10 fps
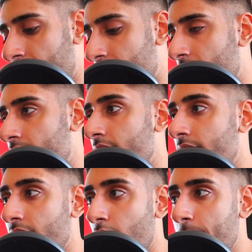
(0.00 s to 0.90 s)
And
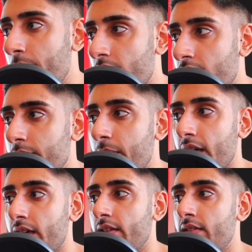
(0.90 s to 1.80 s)
the open close
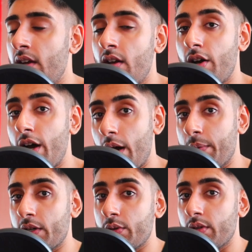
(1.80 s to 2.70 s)
brackets are how
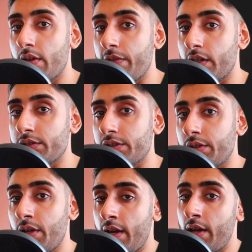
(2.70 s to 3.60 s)
we call a
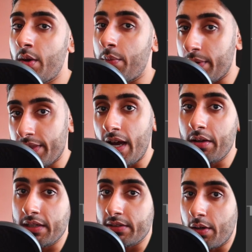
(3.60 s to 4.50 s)
function.
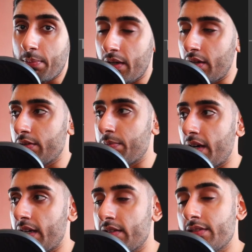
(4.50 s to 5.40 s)
Without these open close
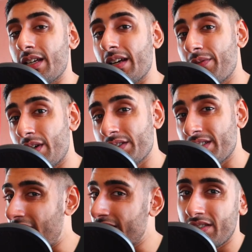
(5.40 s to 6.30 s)
brackets, the
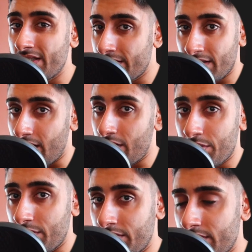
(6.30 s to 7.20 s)
function actually doesn't get
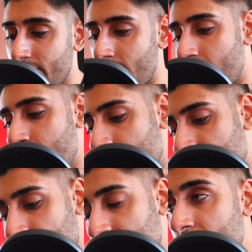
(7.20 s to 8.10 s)
called, so it
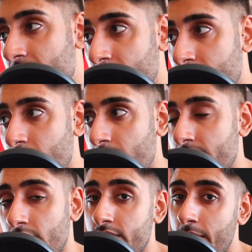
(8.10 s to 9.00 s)
won't actually invoke.
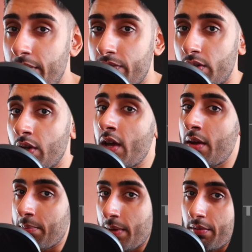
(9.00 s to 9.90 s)
So some of you
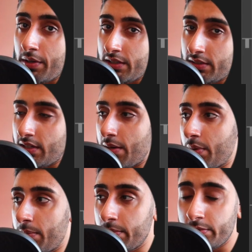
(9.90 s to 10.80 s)
may run into that
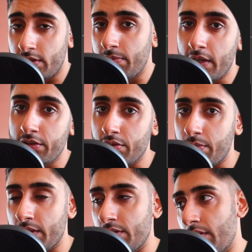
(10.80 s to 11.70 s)
problem. Just make sure
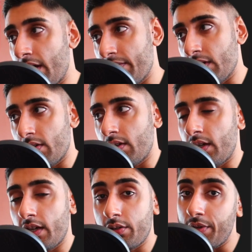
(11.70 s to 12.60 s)
when you have the on
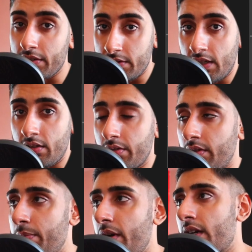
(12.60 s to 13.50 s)
click, you actually include
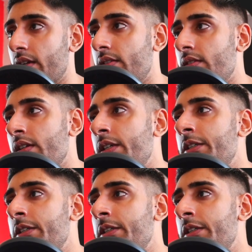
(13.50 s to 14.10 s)
the brackets.